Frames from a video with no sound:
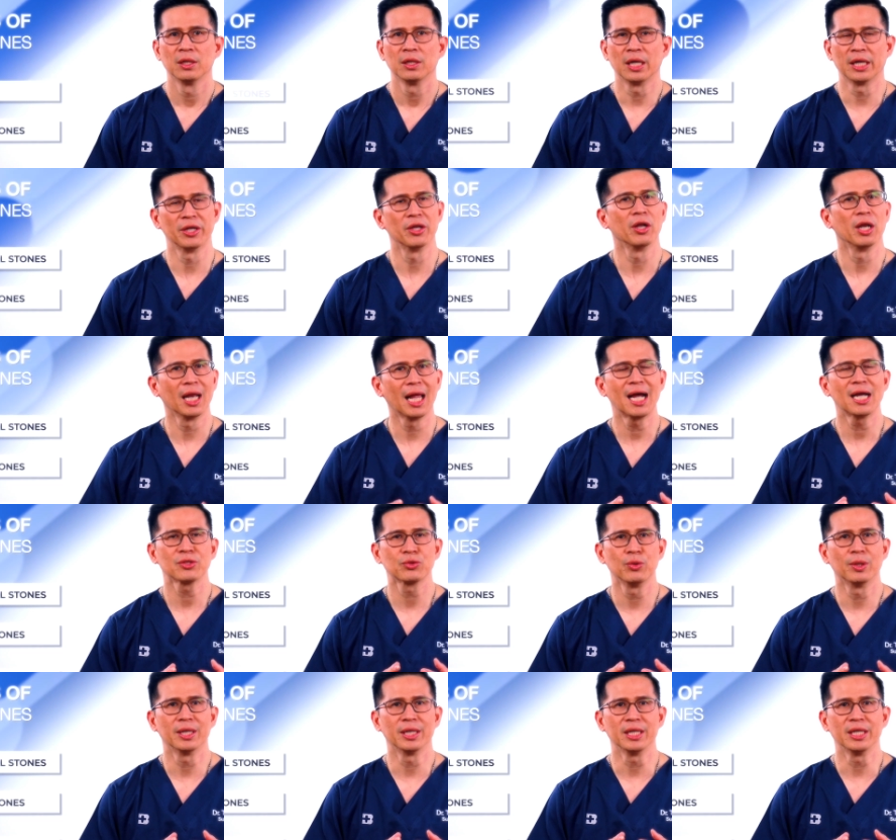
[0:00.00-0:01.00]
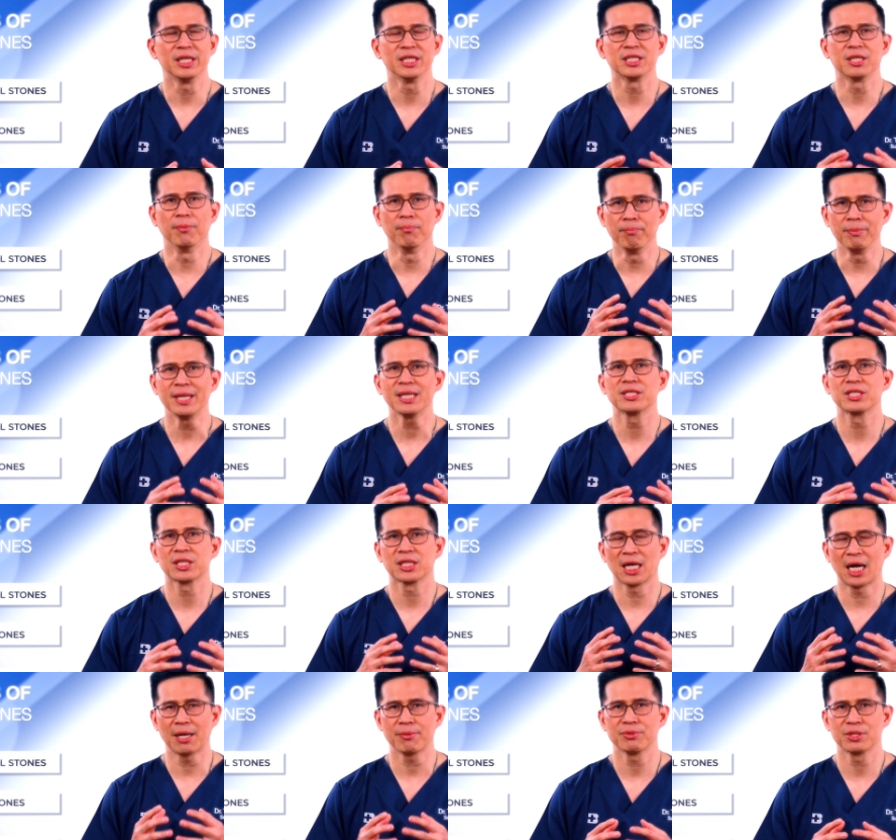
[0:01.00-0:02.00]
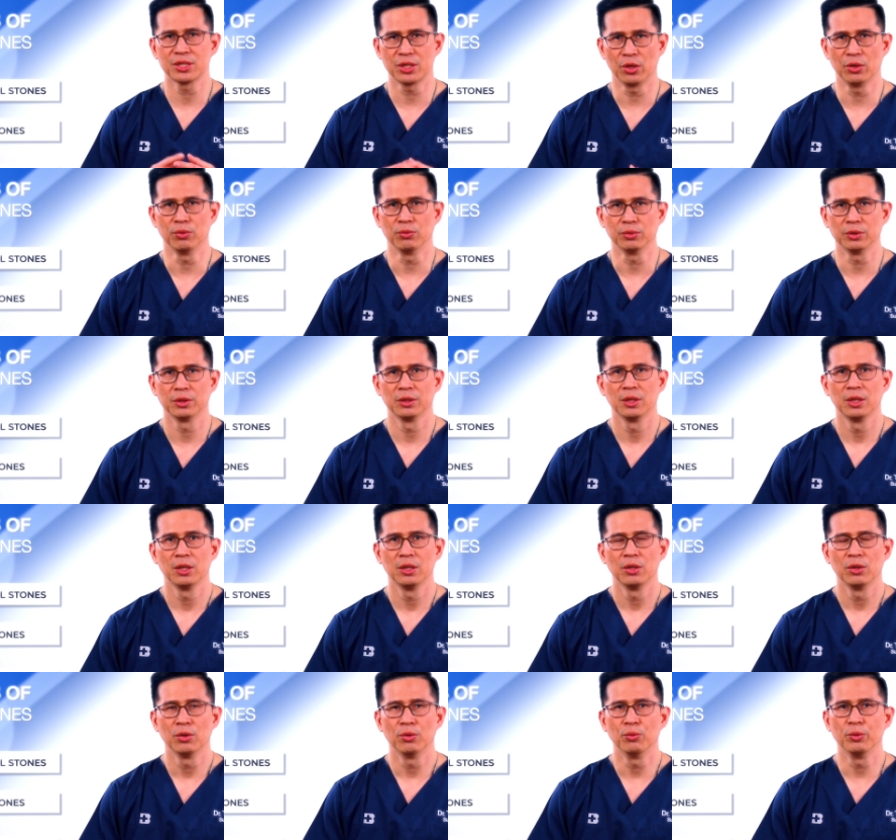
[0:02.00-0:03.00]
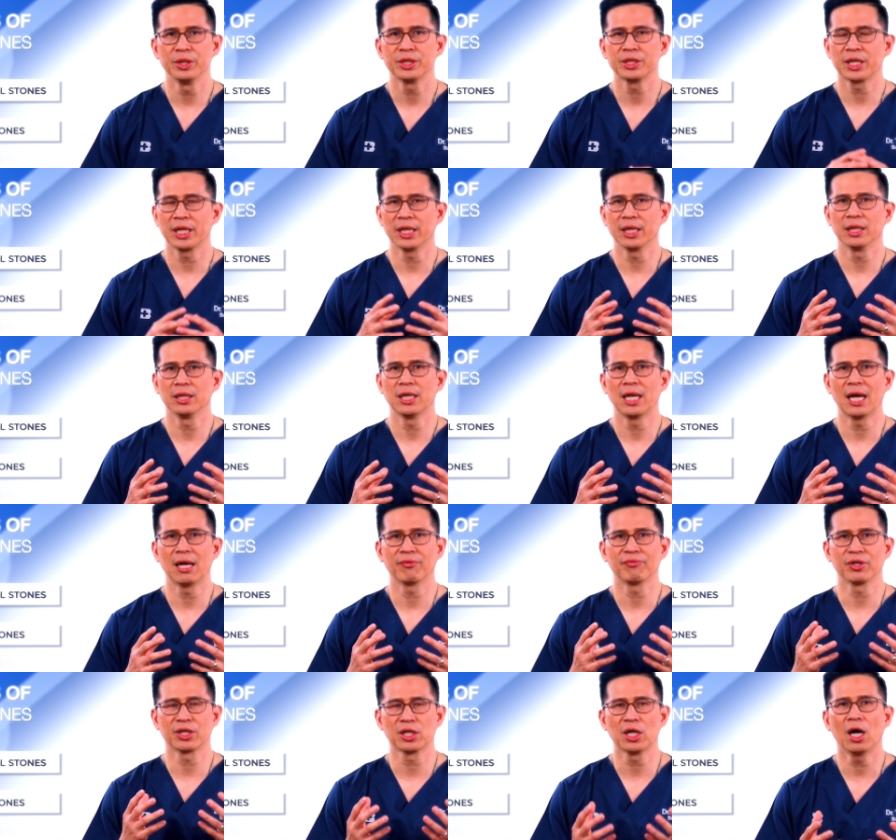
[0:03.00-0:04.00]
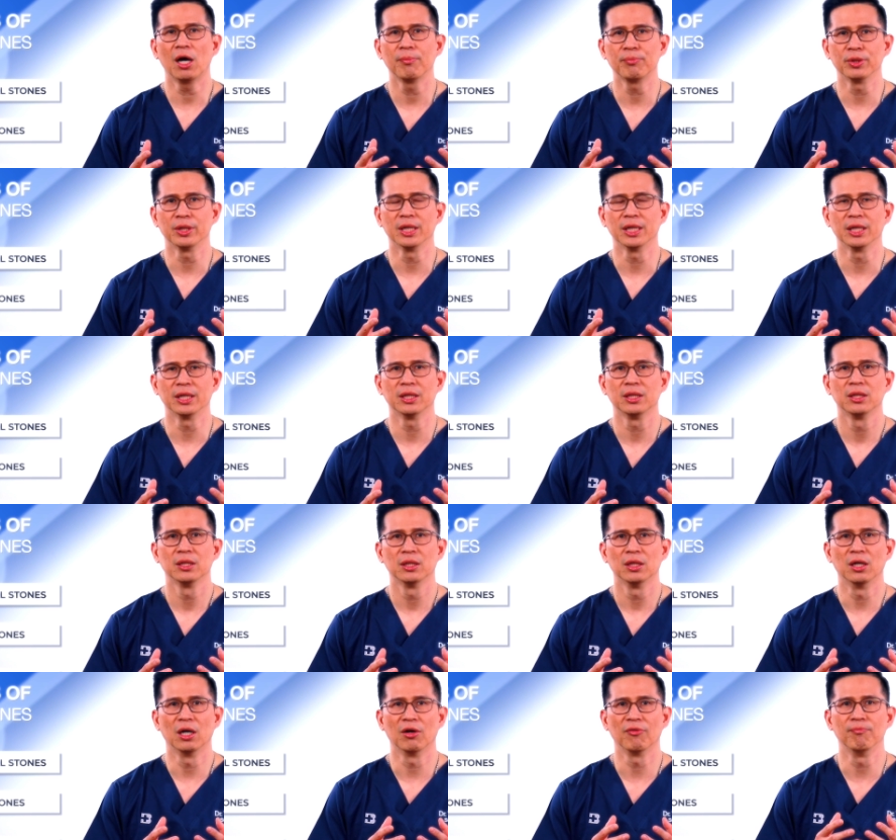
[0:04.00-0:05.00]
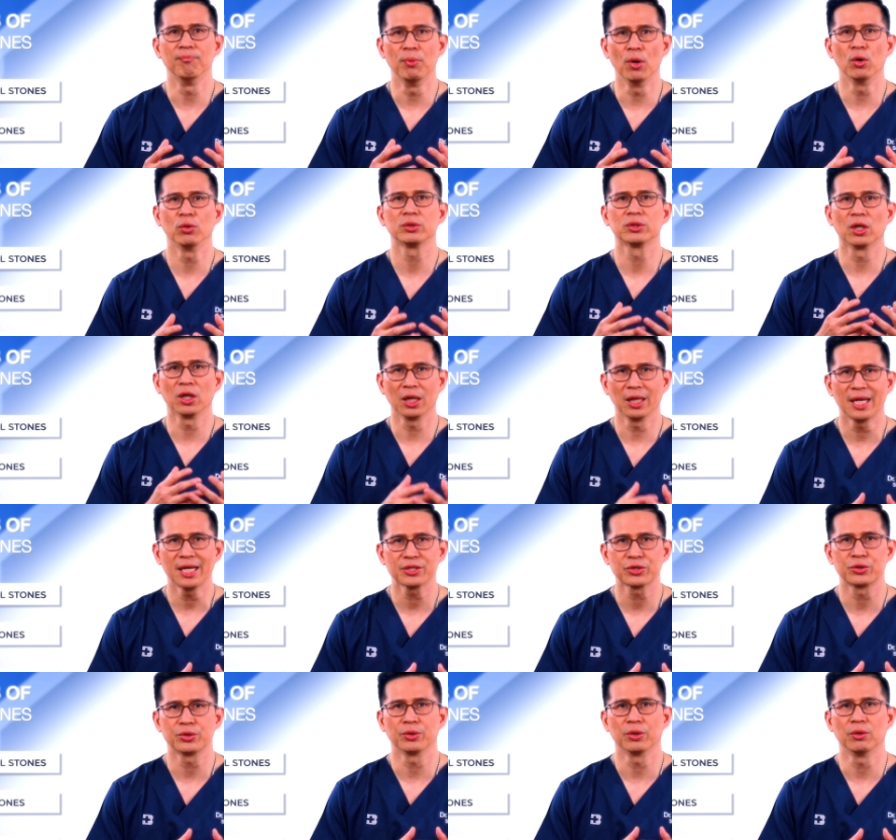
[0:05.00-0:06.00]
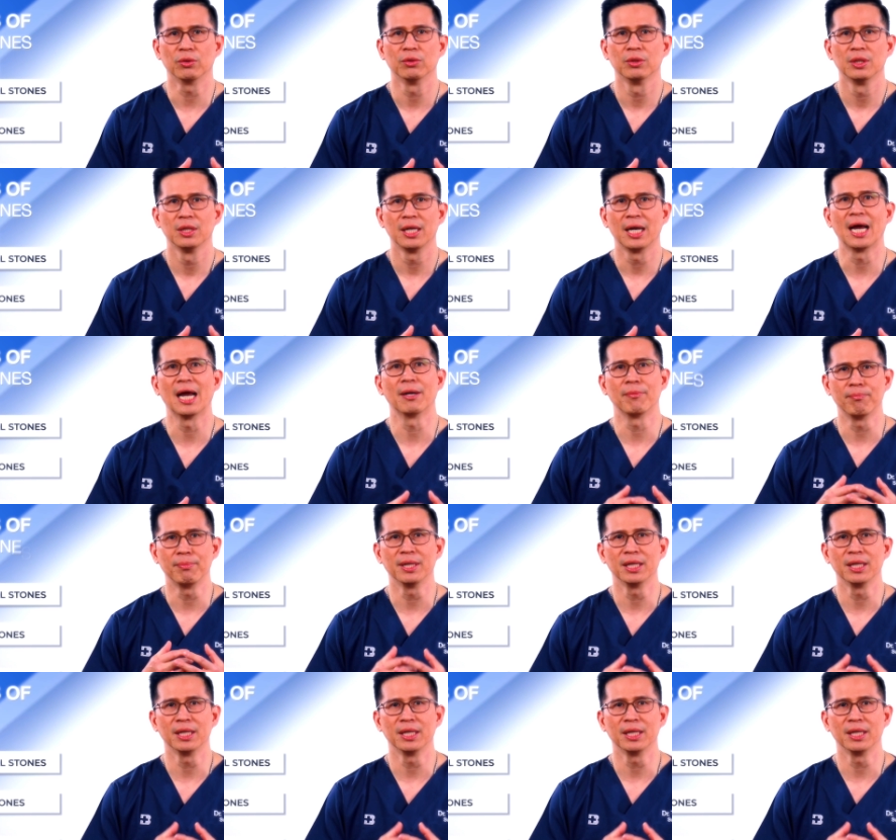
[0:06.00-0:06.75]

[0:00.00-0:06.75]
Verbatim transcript: And the last one is a mixed type stone, which can have the component of both cholesterol and